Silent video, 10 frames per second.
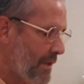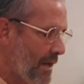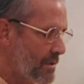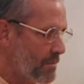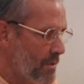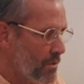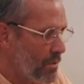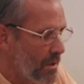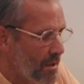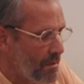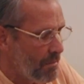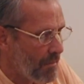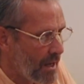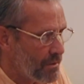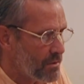that is Madhurya,
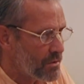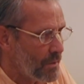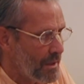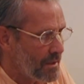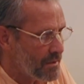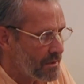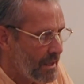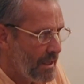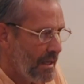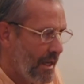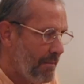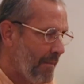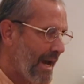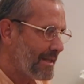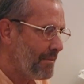Madhu, sweetness, and
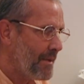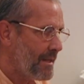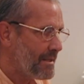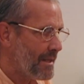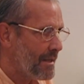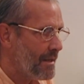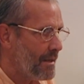magnanimity.